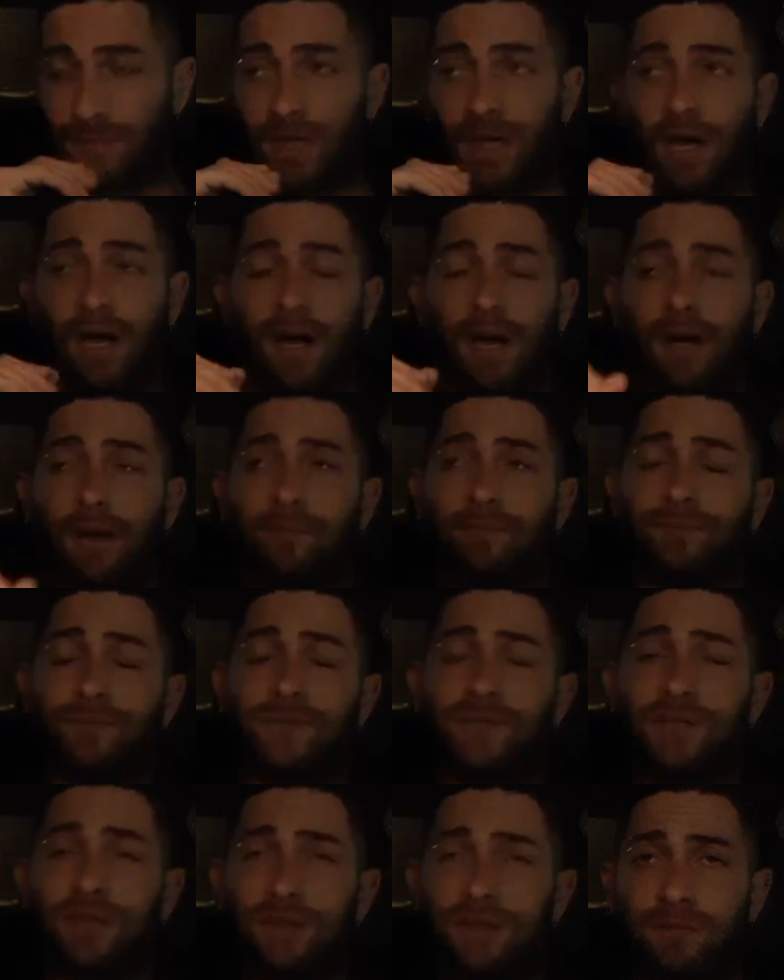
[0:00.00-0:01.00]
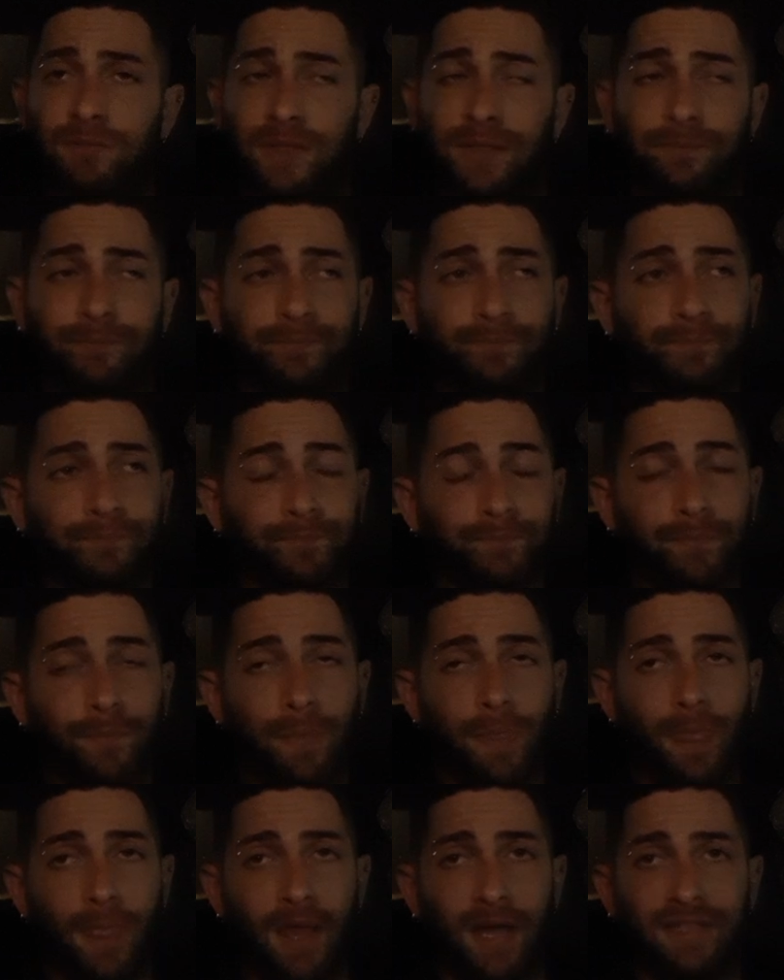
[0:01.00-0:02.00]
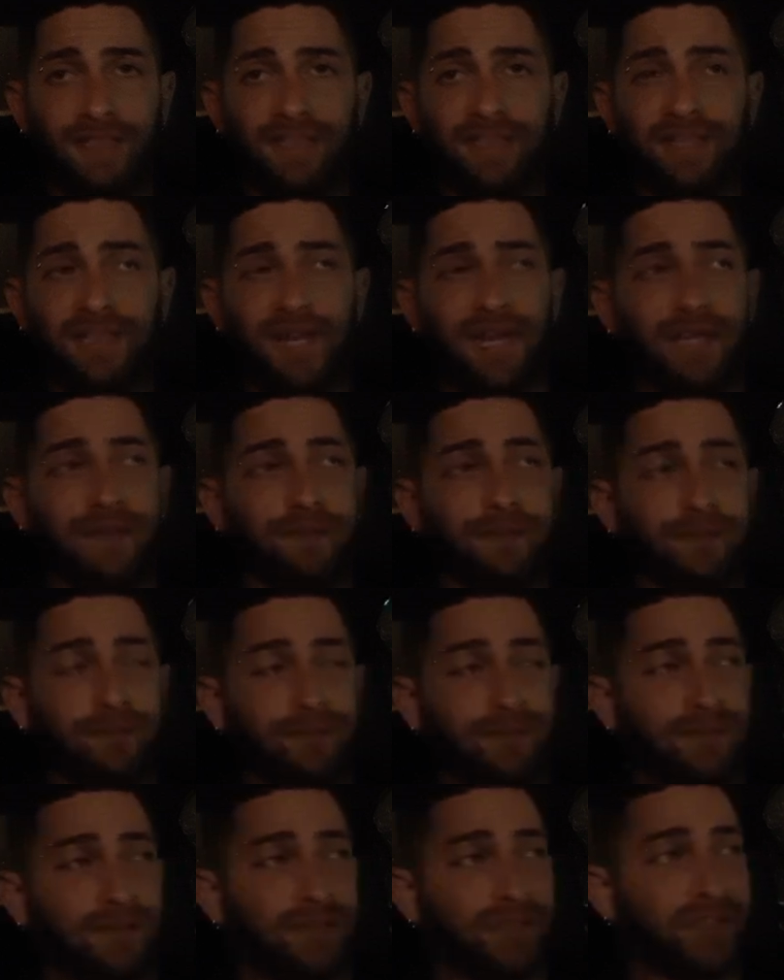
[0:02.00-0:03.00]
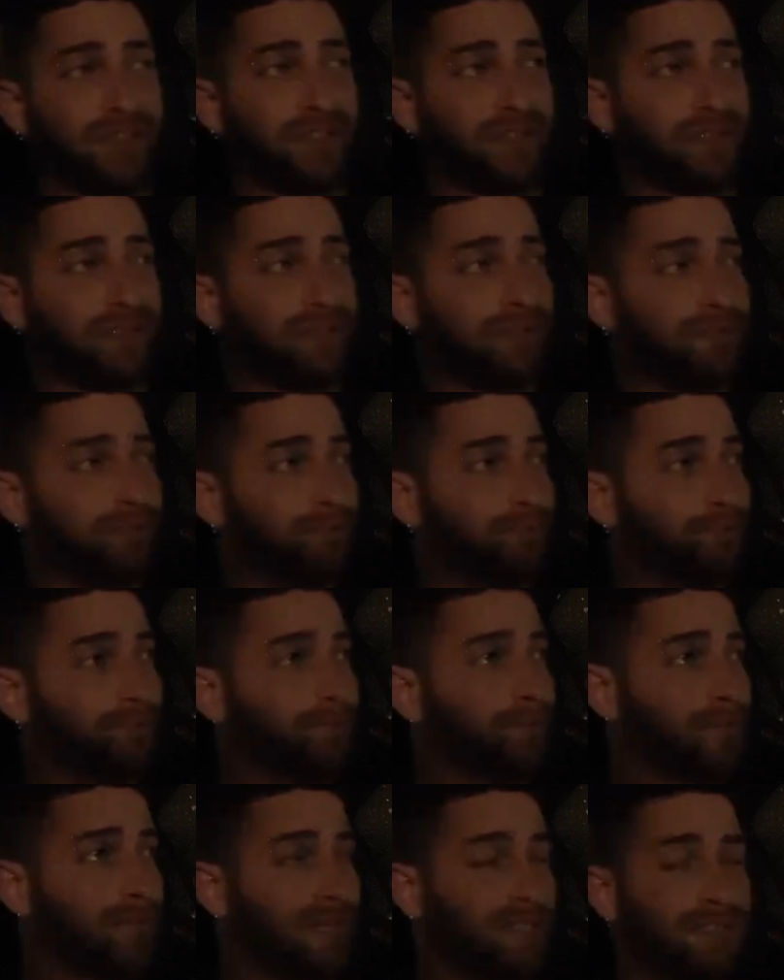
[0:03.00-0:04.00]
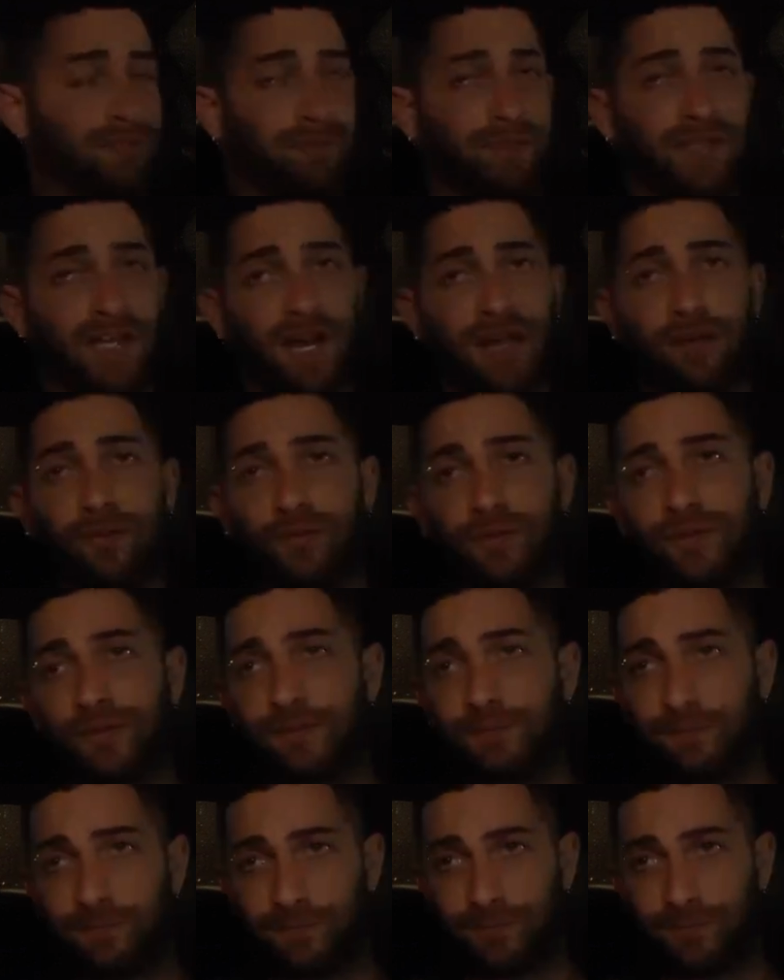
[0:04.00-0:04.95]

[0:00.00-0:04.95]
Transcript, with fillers: Um, excuse me. I just ate. It was delicious. some tacos.